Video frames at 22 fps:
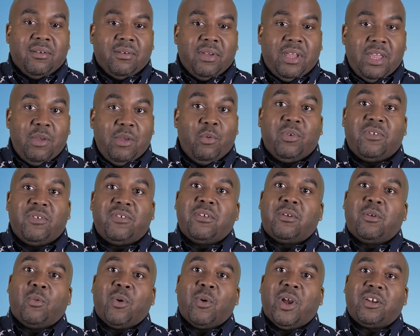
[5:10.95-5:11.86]
he was the
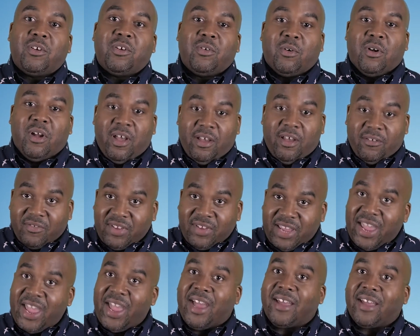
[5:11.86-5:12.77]
director of
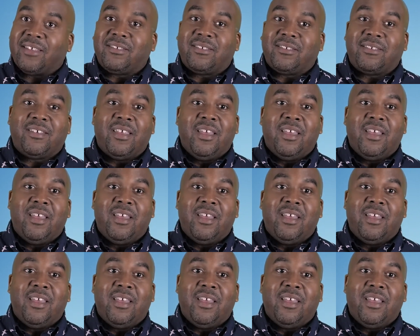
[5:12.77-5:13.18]
Cats